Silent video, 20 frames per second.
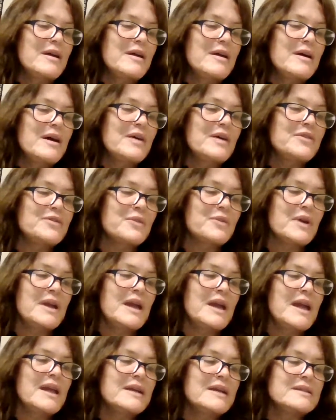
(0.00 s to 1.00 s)
on
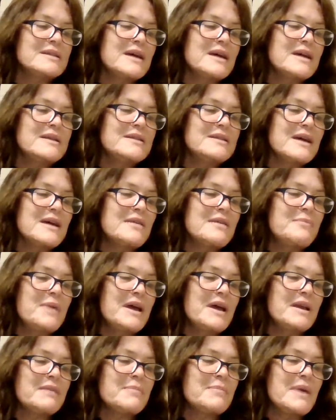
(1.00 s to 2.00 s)
3
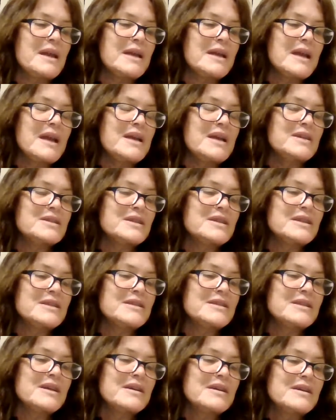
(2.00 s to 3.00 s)
anti-diabetic
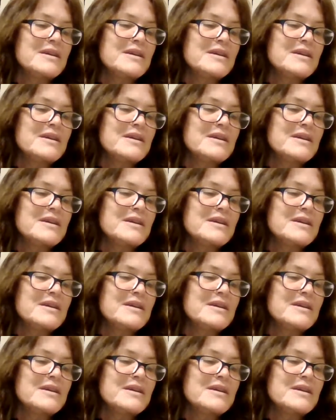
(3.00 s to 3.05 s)
medications.